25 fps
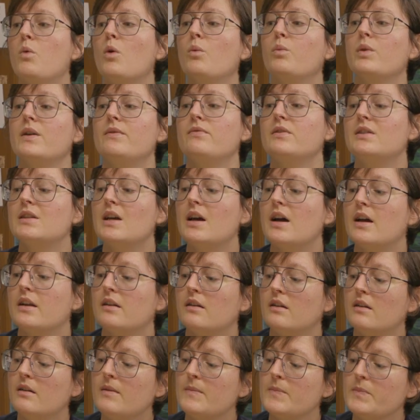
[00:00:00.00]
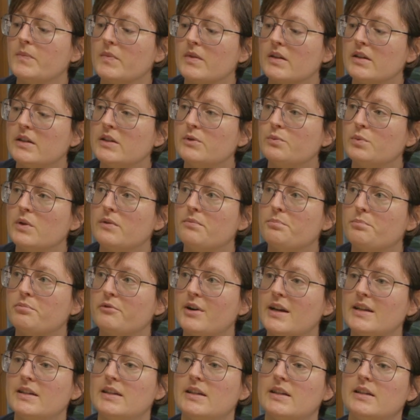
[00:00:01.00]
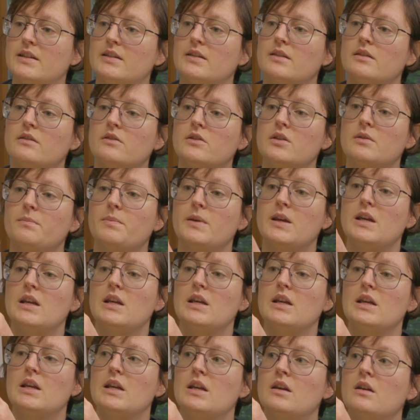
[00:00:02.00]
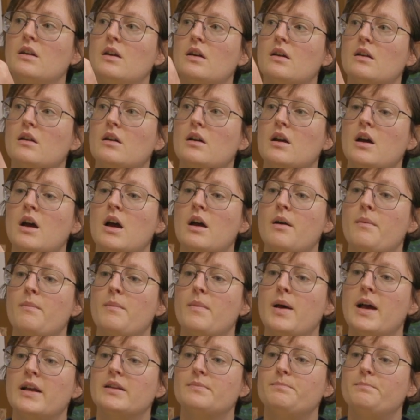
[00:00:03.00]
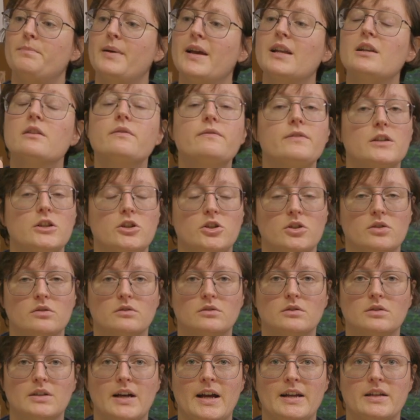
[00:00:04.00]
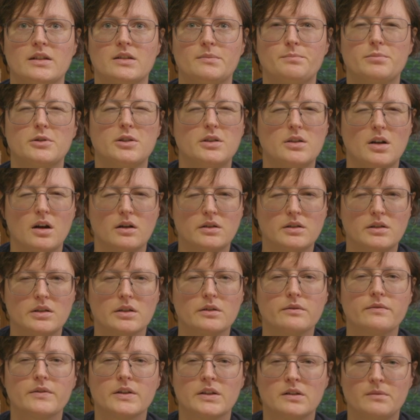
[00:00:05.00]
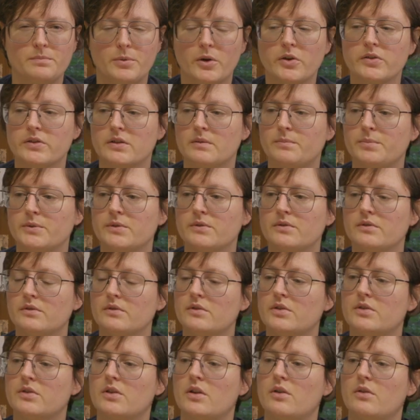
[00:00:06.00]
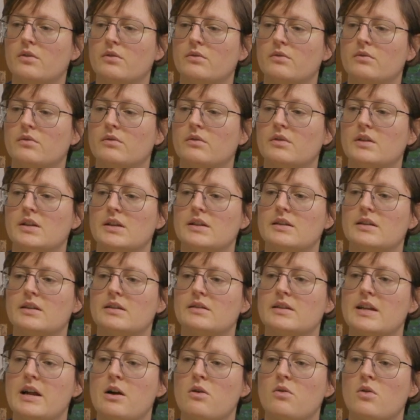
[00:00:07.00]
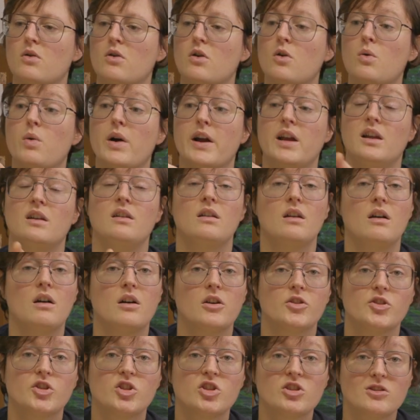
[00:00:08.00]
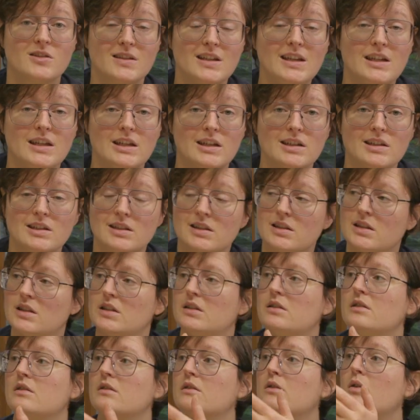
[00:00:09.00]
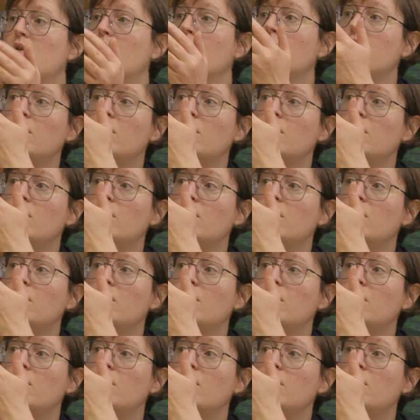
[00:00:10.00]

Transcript: What we've done is we've bred it to be um, as beneficial and as productive as possible. So this has now got quite large seeds. This has got a